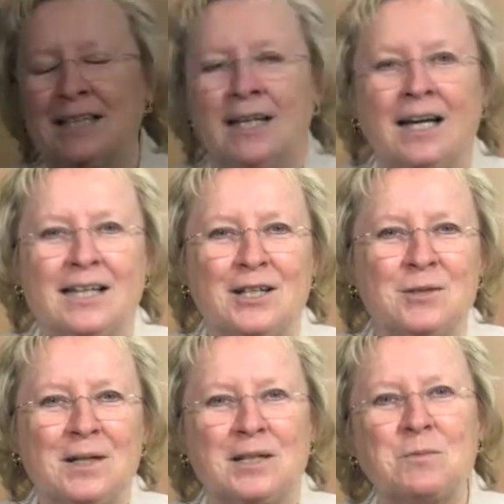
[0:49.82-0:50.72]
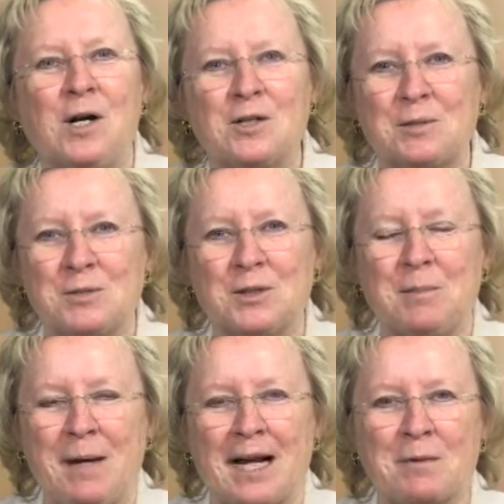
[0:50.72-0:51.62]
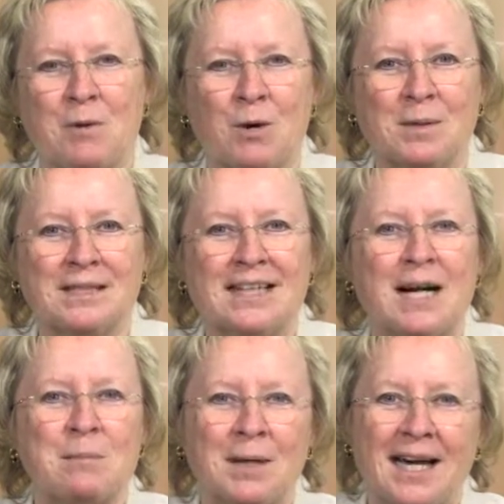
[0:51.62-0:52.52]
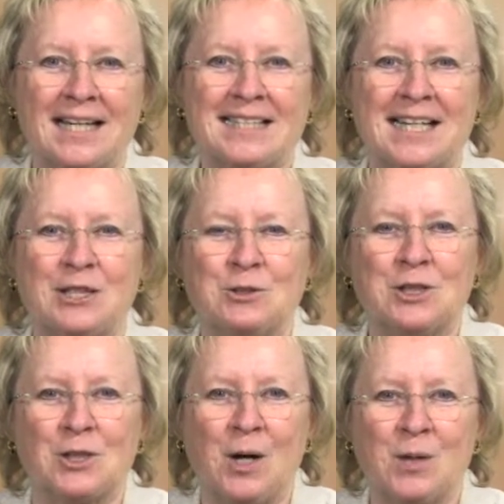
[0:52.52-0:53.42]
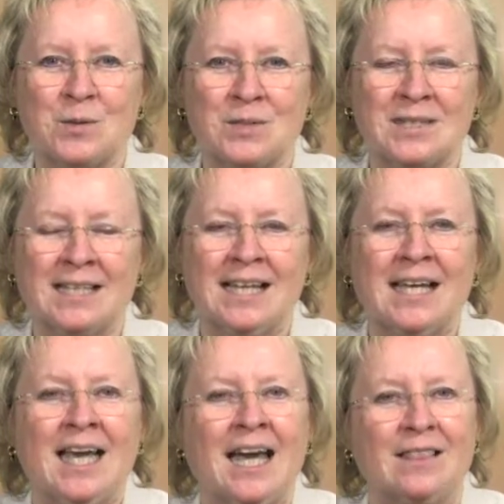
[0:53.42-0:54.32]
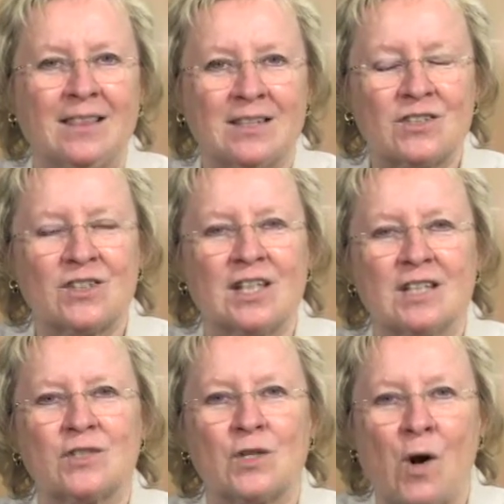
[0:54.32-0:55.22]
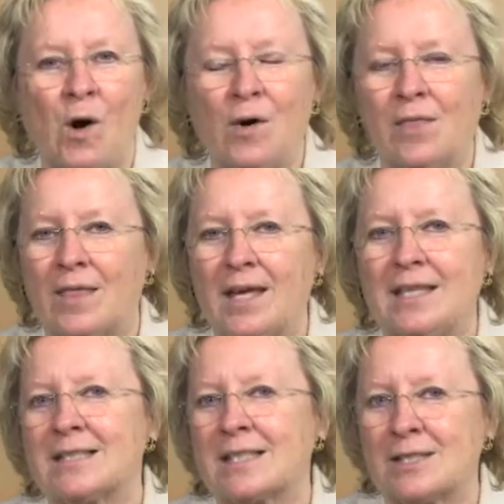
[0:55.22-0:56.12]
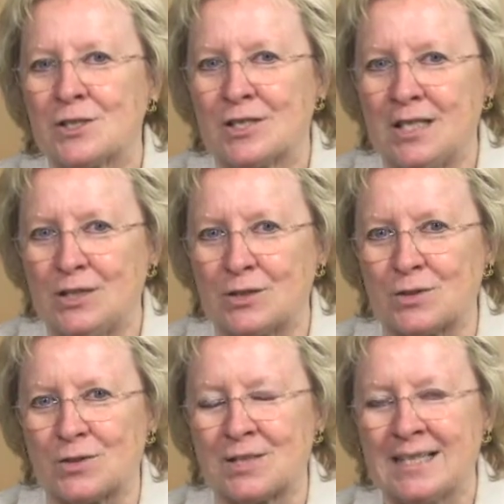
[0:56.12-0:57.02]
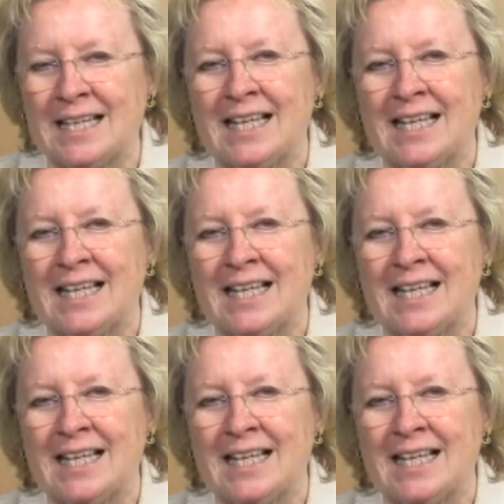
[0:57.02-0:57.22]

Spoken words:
Hello and welcome to a Mac Moment. I'm Patty Tingle, your host, and this is All Things Seniors.